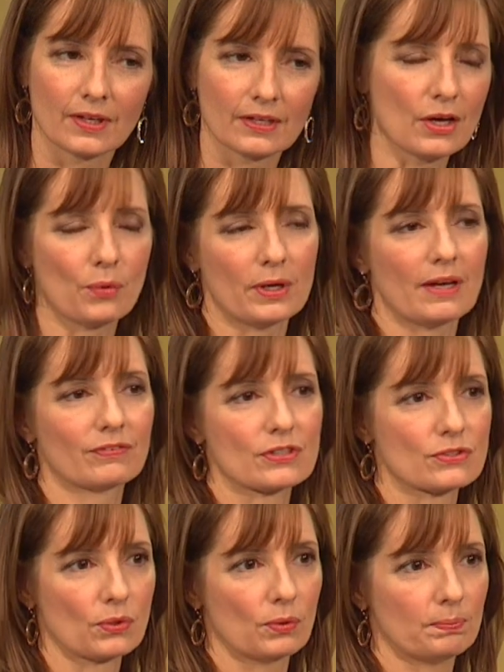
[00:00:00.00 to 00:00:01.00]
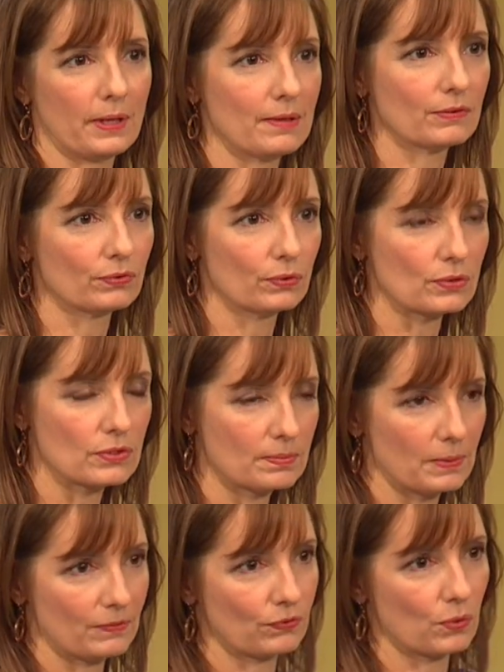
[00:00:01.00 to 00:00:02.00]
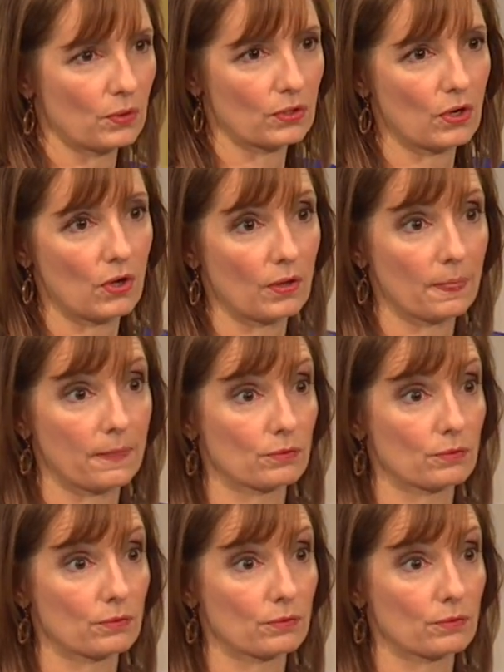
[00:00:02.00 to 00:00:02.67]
No one ever sold baby foods before called